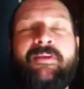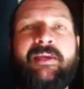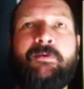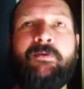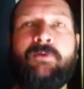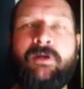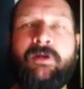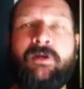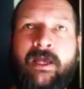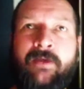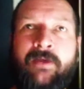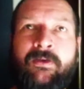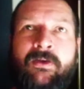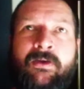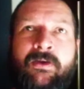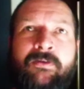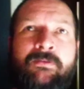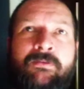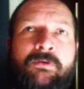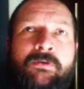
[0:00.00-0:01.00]

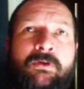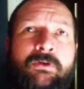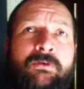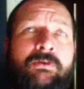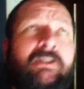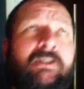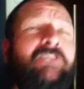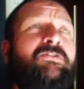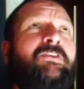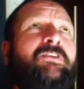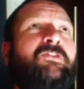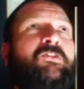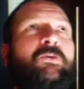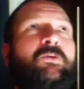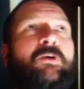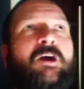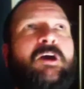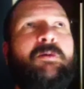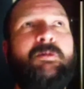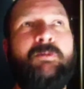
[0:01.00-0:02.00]
I initially saw
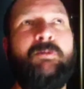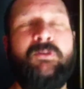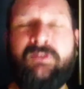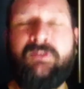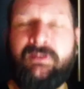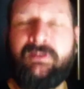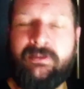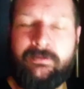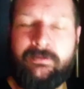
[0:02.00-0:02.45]
comic books in.